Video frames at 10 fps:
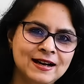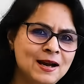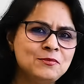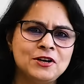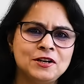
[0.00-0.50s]

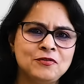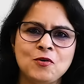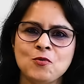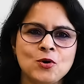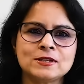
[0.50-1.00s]
I'm ready for
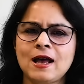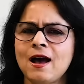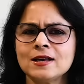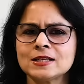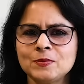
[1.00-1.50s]
Vogue's
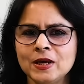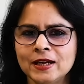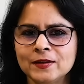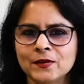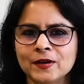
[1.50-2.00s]
Ask Me
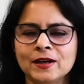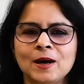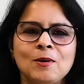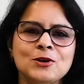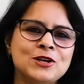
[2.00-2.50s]
Anything
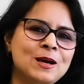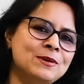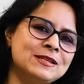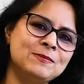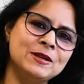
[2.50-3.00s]
About
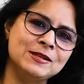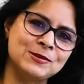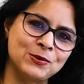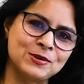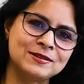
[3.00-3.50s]
Diamonds
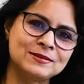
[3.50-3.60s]
minisode.